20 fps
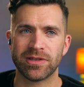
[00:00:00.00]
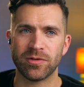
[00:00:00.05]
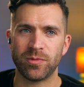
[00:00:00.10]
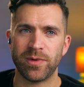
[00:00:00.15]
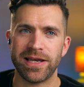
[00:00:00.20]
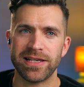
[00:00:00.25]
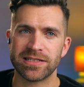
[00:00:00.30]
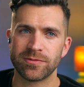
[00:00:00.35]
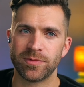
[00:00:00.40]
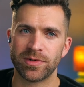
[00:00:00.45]
the
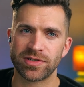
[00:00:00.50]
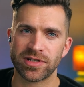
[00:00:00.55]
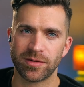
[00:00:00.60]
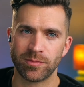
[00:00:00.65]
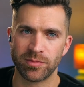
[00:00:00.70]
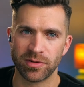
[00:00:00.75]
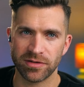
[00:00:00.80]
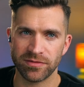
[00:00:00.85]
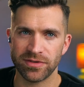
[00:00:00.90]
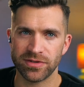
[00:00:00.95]
ways in which our
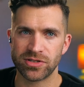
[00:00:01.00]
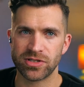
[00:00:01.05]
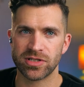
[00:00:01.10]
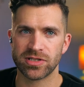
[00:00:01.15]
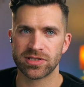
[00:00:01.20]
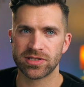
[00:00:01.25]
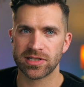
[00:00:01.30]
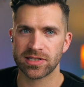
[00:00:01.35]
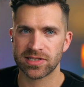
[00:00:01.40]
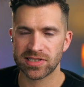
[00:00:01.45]

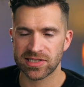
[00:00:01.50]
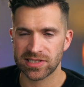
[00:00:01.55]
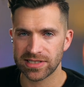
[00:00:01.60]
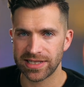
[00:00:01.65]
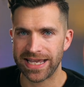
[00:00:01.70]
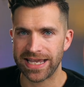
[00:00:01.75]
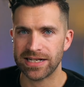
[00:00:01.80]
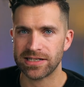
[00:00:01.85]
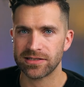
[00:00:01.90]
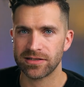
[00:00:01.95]
privileges
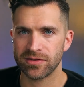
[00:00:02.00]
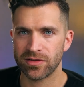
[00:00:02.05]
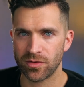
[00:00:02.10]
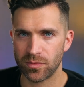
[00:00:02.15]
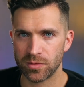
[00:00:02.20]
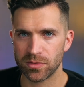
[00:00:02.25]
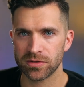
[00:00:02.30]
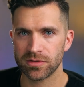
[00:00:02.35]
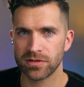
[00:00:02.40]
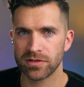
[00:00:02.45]
slant the
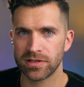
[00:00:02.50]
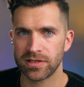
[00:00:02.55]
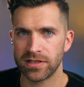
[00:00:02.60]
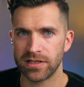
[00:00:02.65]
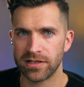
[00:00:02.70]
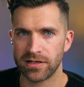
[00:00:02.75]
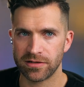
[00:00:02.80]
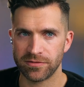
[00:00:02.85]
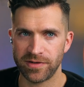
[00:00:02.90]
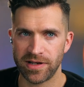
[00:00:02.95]
world
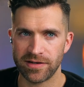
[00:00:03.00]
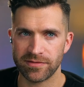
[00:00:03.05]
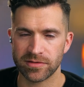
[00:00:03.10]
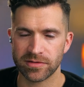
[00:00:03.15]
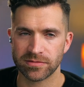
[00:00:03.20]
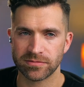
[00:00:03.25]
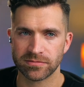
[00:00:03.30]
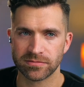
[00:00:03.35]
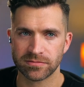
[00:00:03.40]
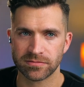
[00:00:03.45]
in our
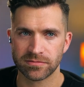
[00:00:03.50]
favor,